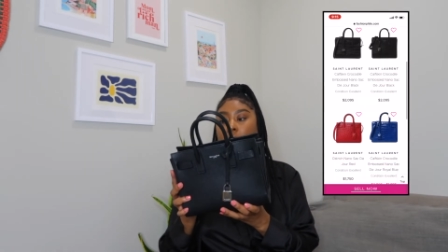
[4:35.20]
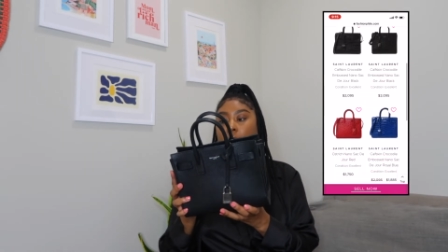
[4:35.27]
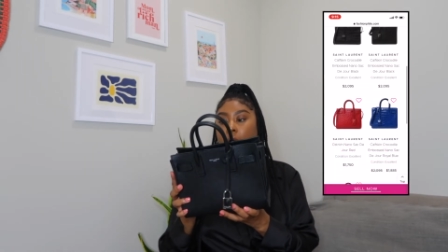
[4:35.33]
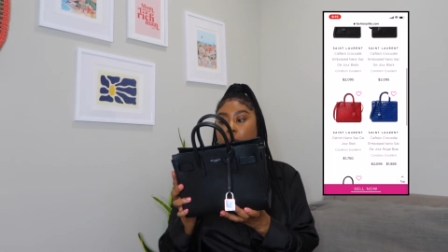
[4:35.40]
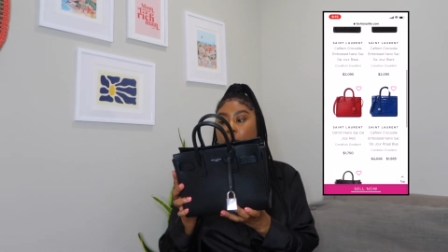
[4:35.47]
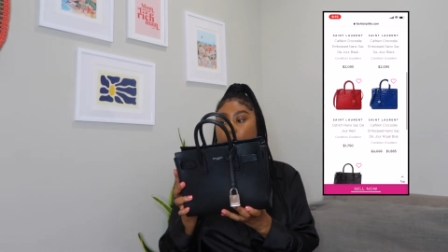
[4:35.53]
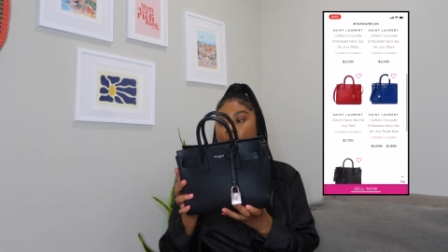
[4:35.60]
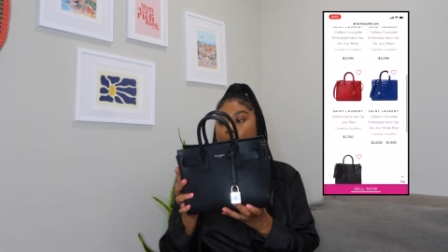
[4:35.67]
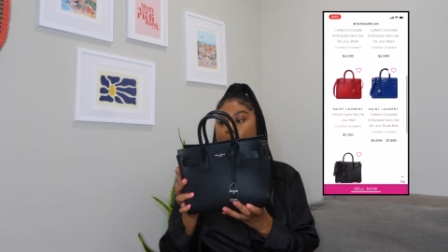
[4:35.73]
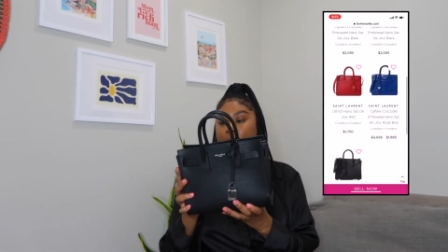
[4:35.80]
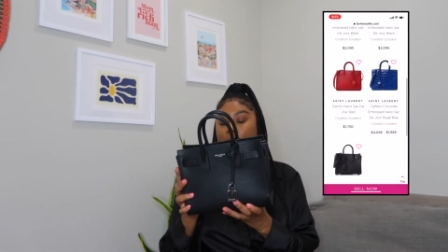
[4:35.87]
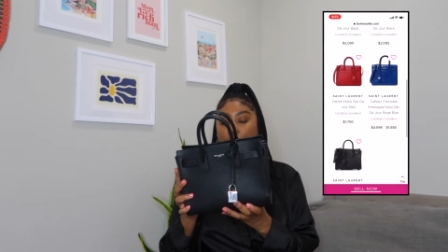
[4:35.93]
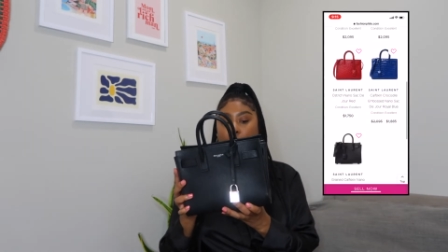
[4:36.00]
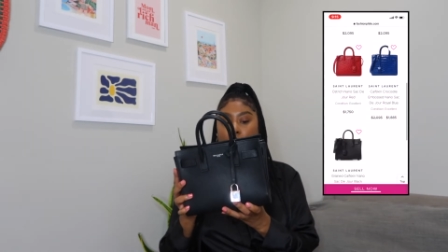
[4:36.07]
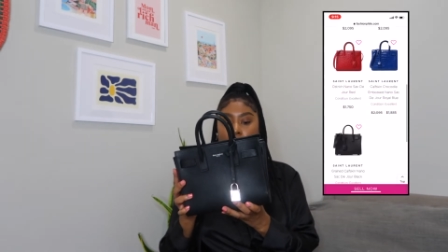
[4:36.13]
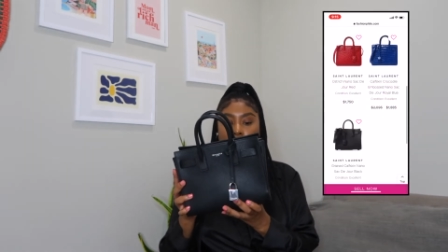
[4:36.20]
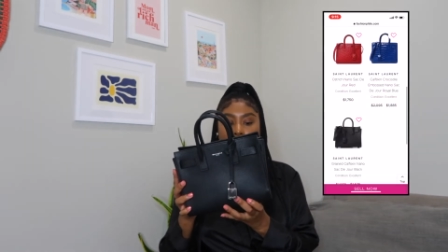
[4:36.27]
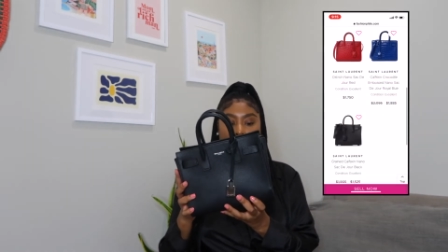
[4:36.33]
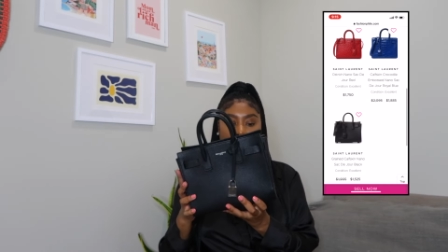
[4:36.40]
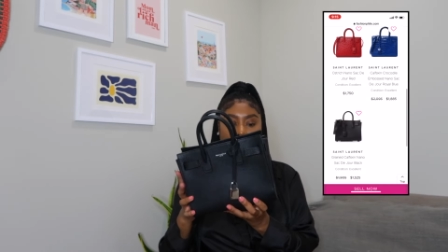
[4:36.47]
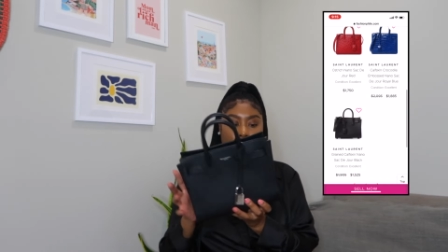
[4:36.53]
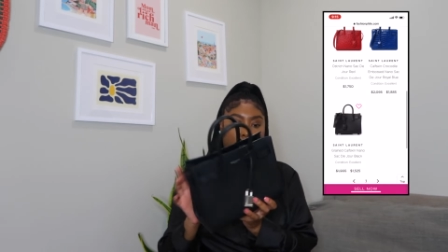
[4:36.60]
I'm
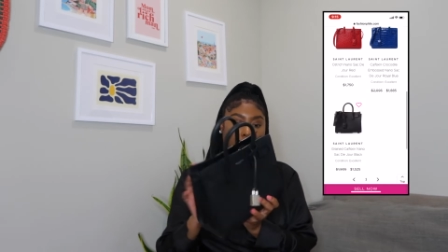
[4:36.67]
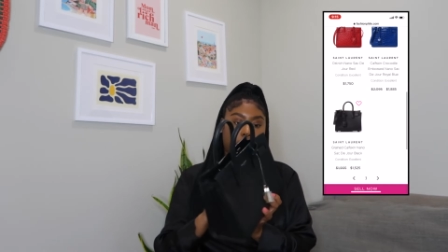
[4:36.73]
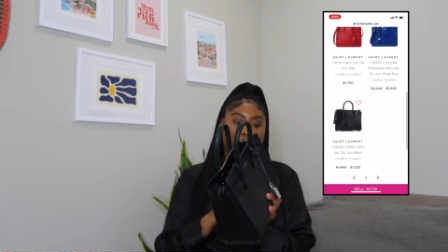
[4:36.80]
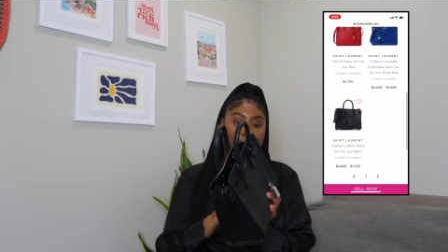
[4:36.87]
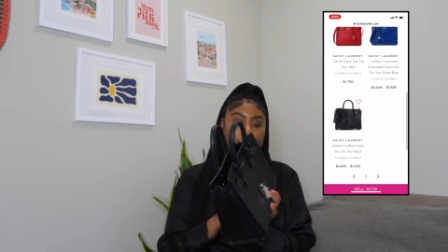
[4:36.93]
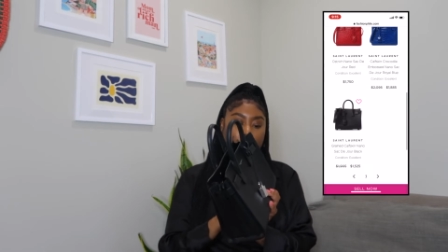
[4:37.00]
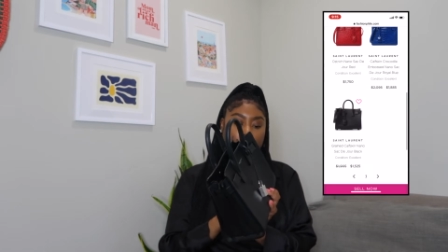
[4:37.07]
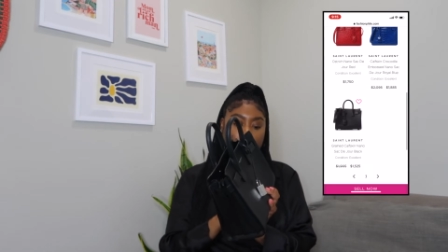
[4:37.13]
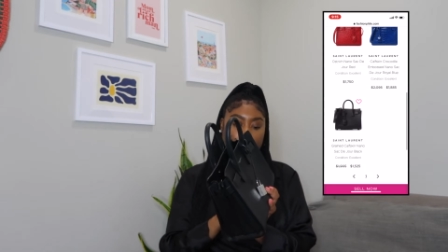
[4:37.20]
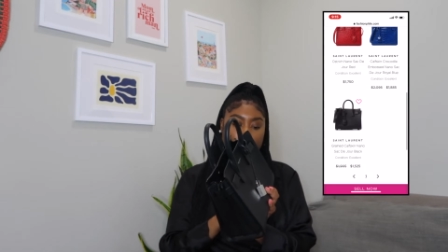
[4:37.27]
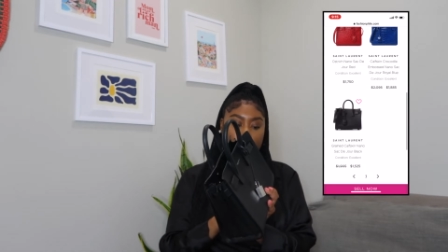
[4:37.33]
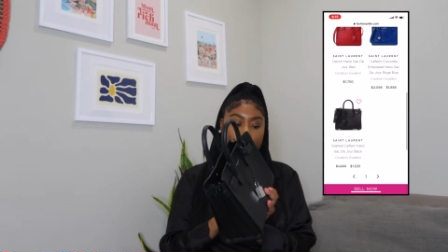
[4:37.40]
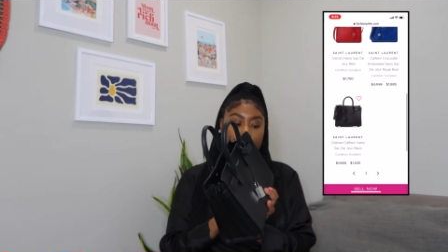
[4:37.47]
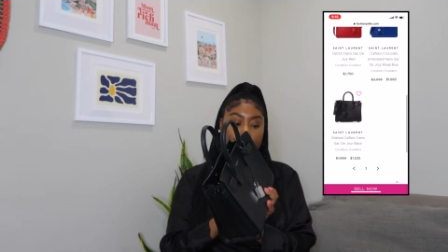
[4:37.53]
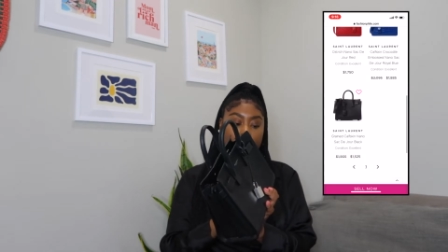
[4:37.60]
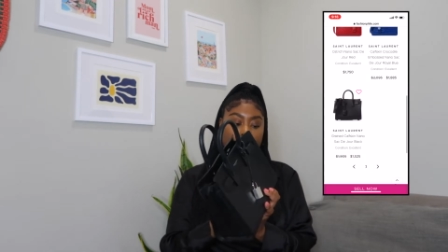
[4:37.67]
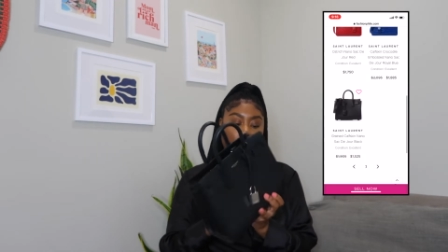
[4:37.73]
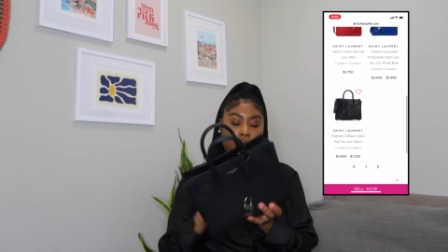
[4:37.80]
inspecting this bag,